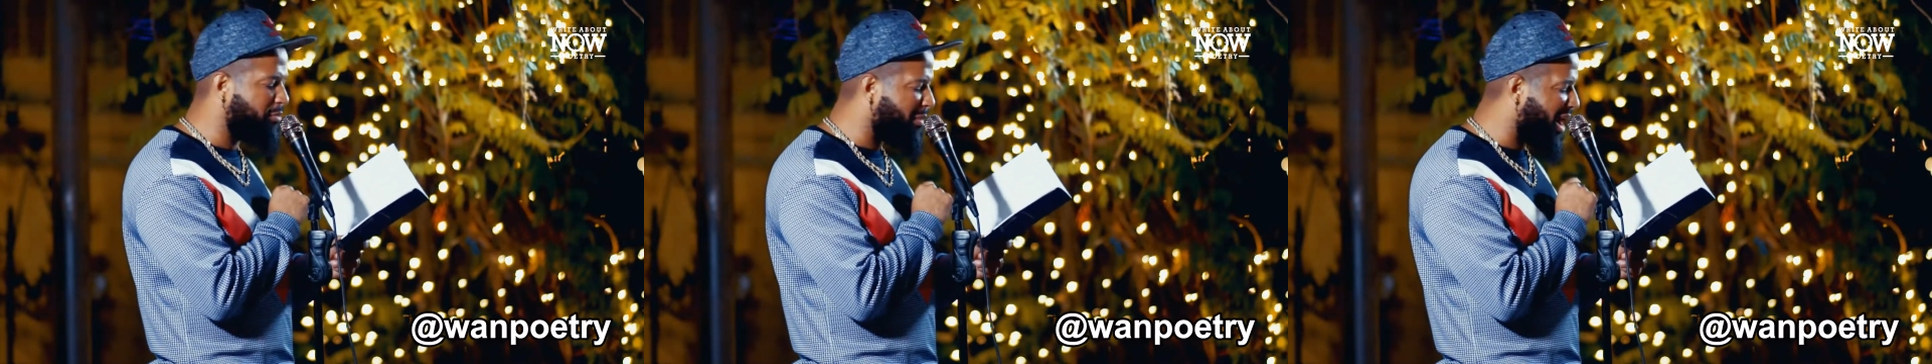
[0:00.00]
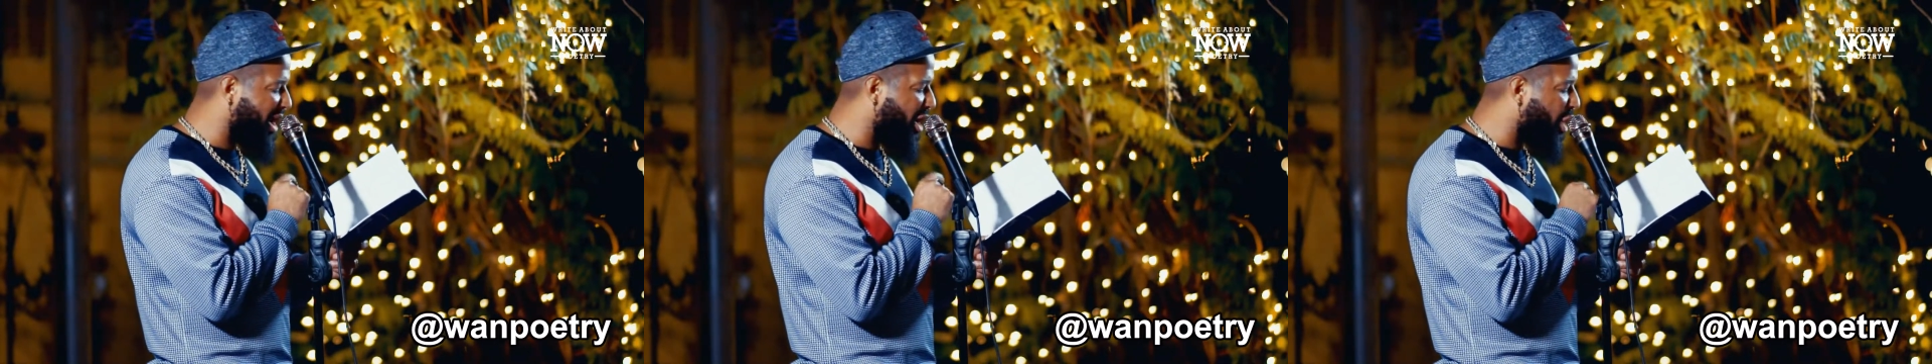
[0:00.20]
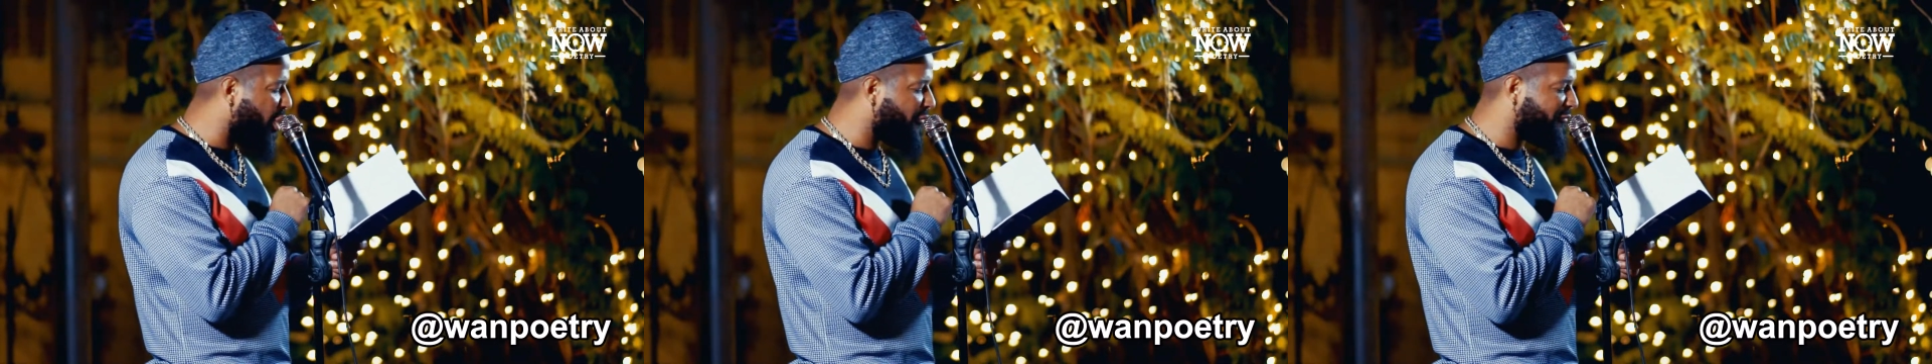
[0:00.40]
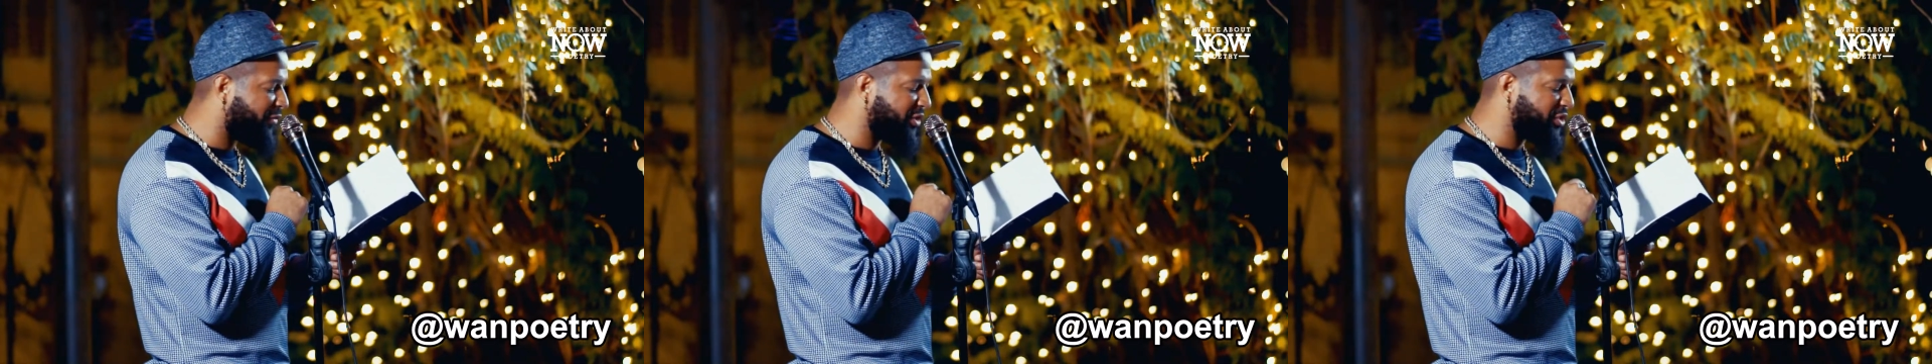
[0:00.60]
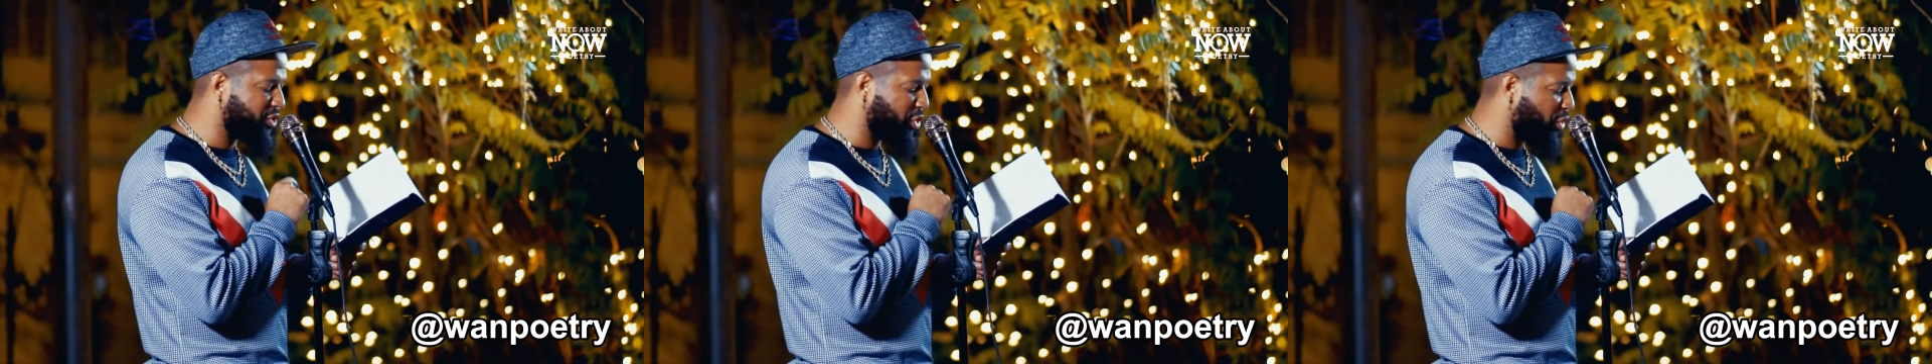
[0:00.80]
my
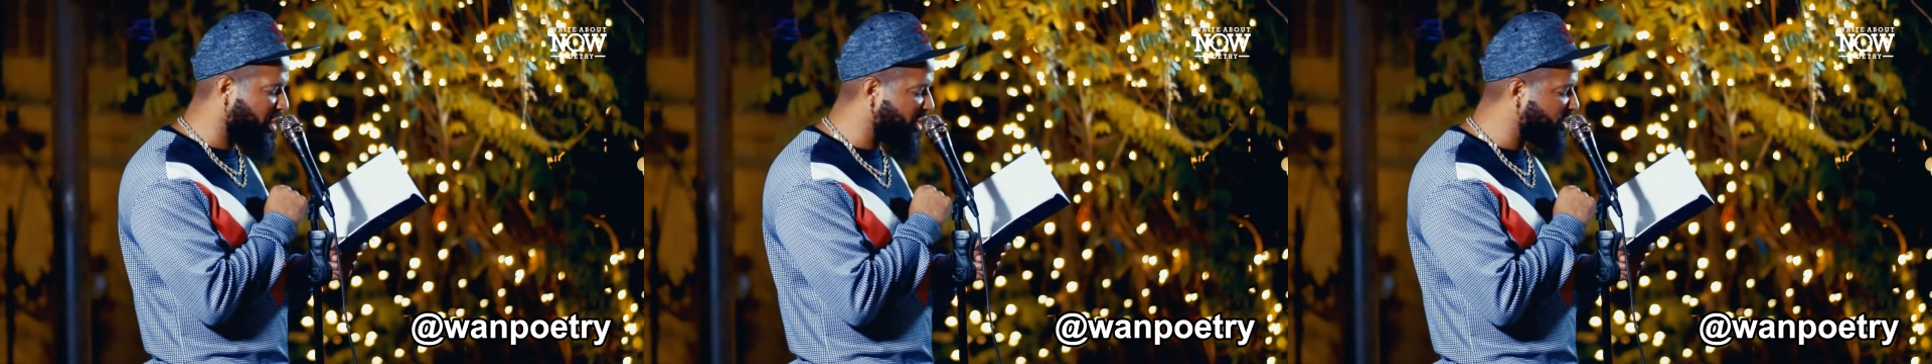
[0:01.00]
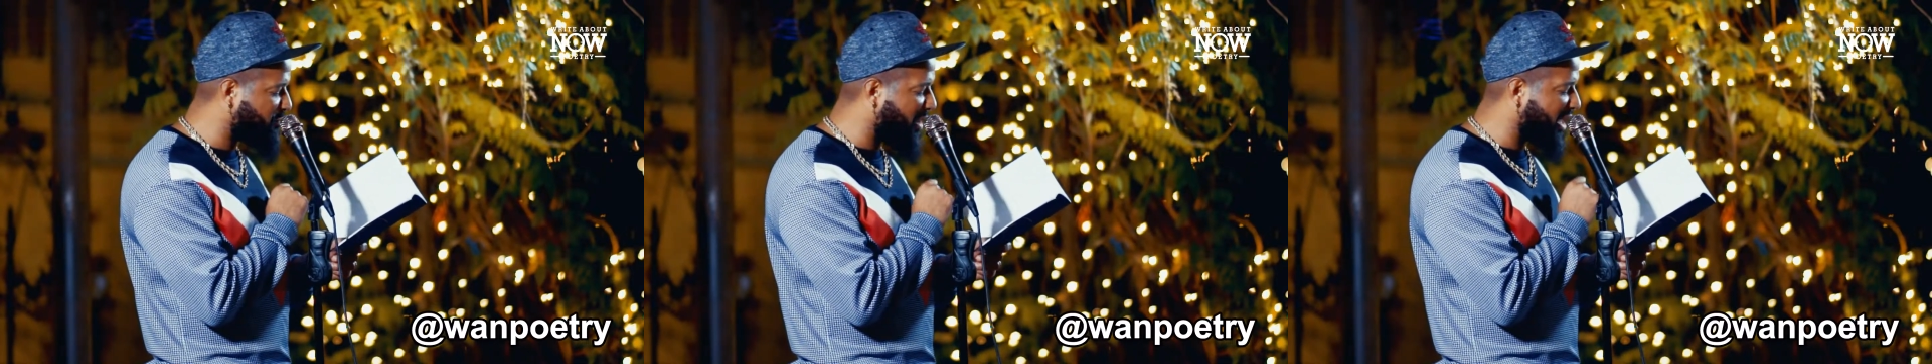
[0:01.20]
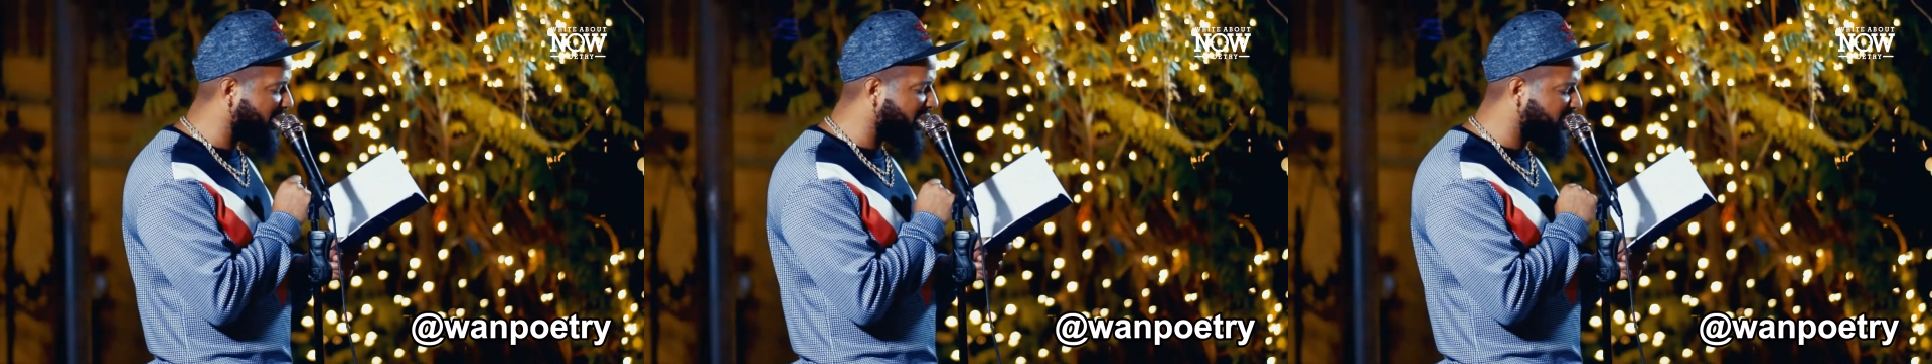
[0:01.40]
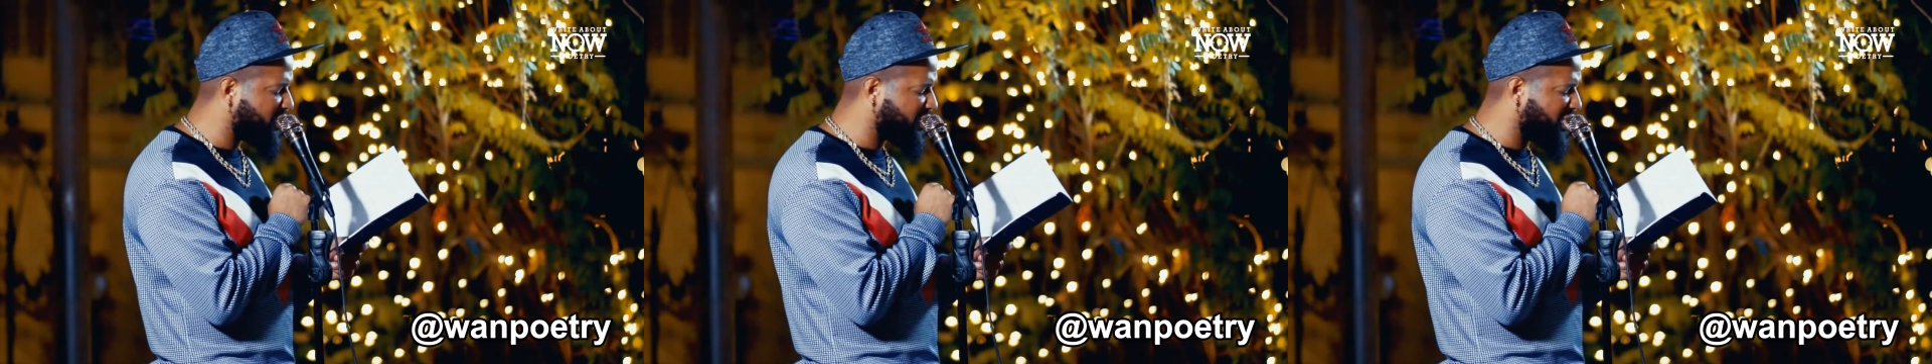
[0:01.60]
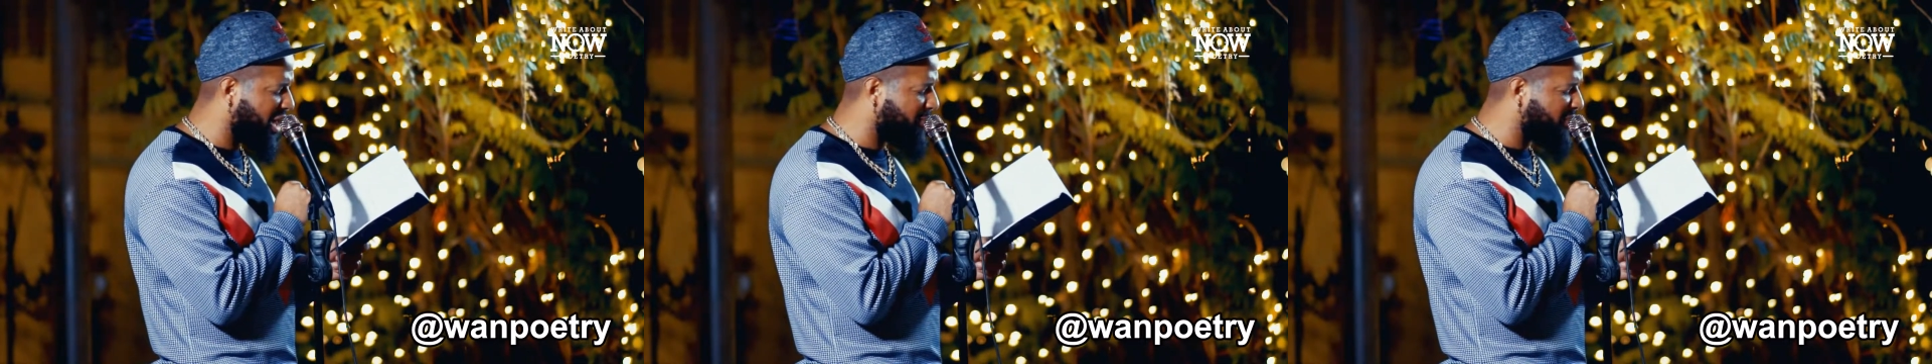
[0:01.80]
office crush, my
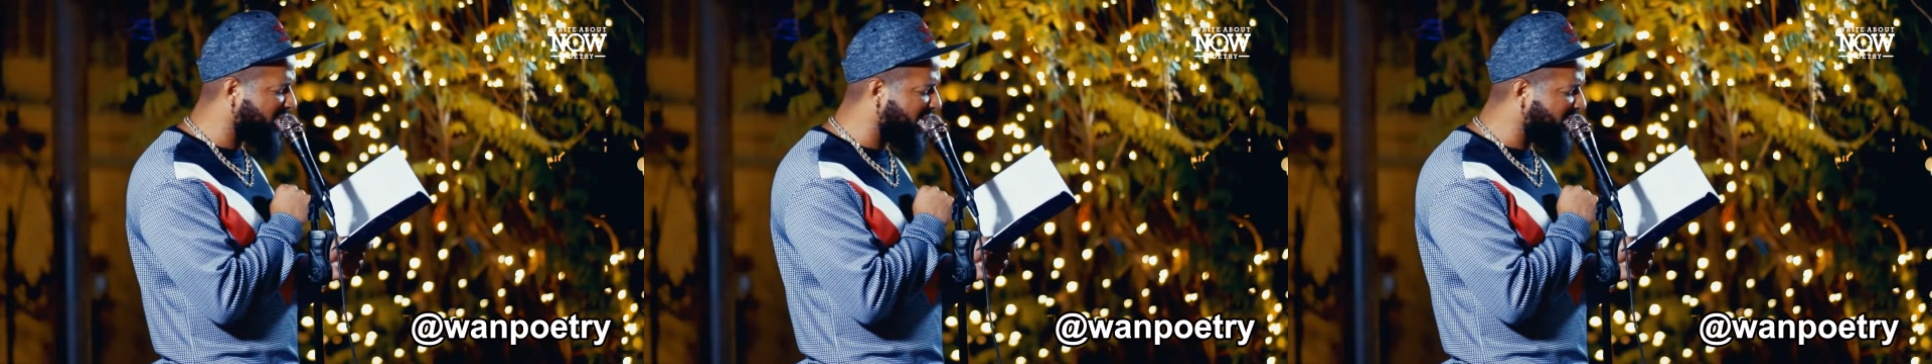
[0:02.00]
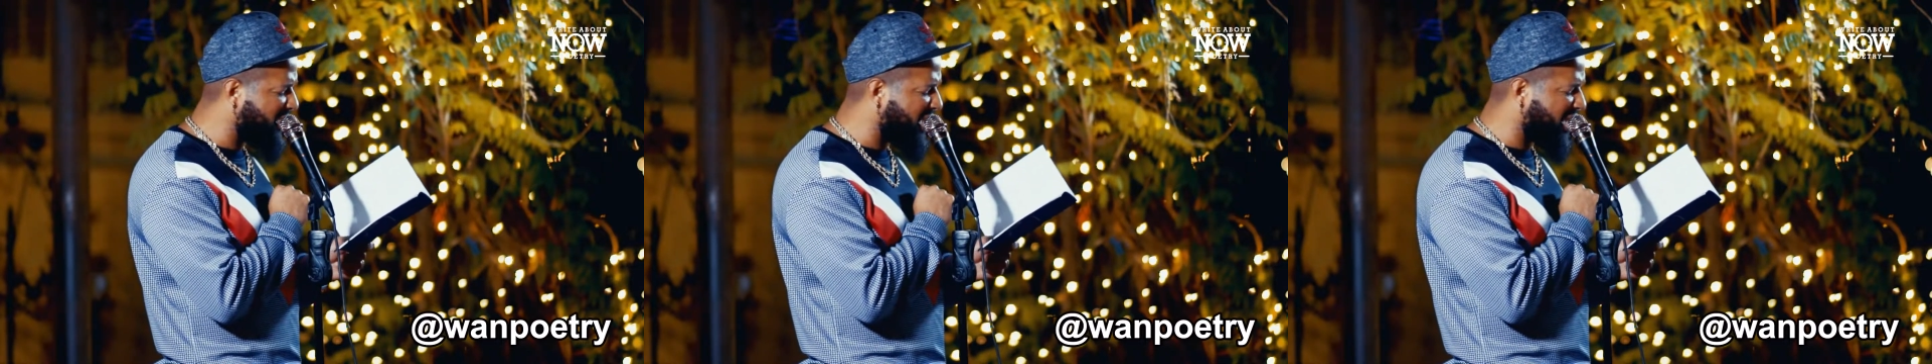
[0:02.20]
lunchtime lady.